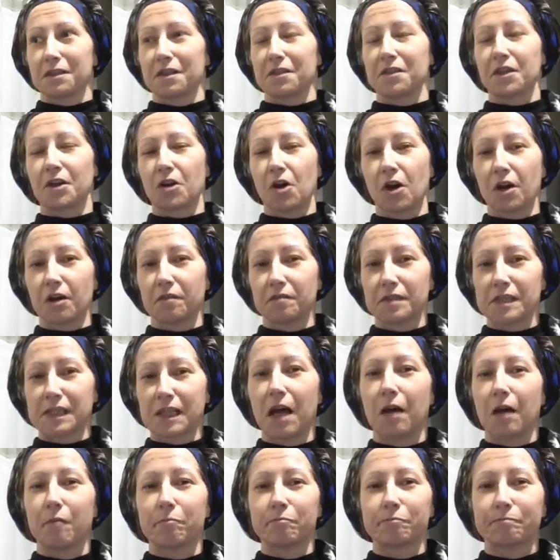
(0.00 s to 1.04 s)
the God of
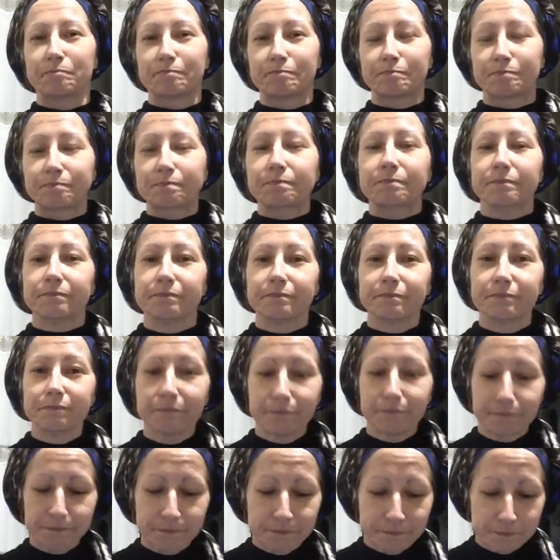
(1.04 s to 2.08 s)
Islam.
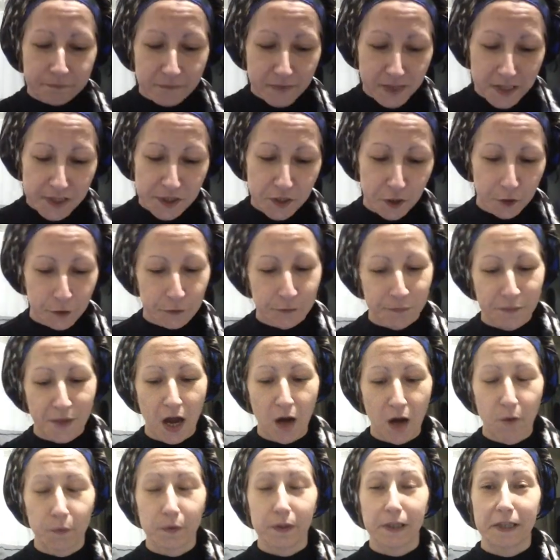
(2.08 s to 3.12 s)
So
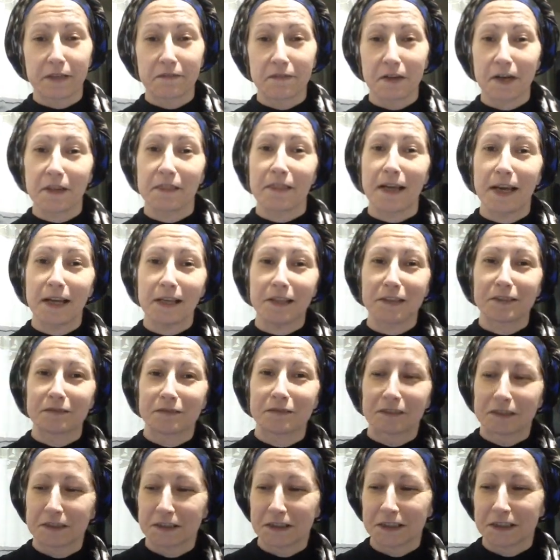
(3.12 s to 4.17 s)
I will leave it at that.
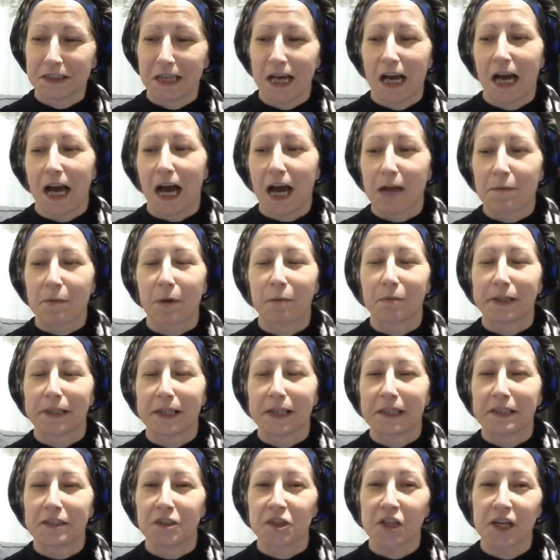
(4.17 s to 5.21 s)
I
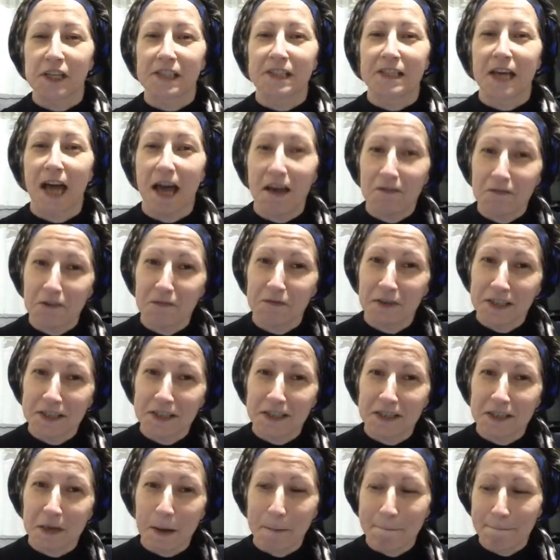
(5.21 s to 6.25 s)
probably just have
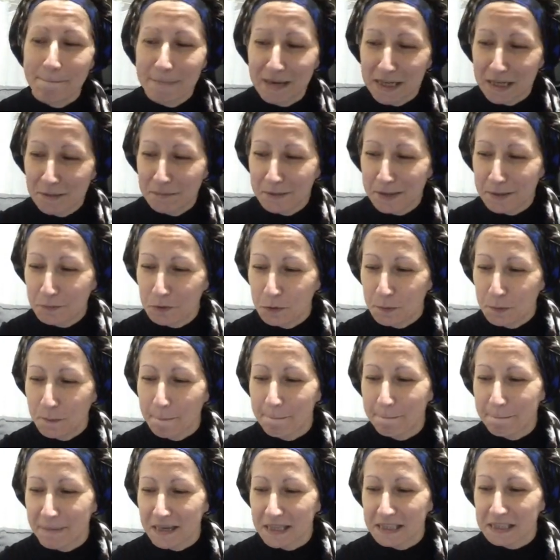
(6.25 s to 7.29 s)
offended many people,
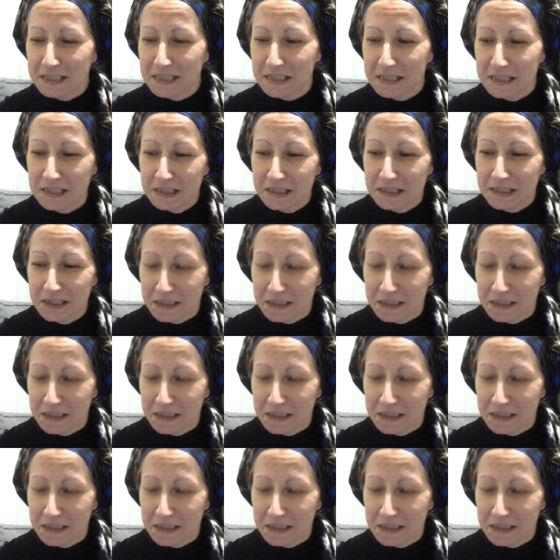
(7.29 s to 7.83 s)
but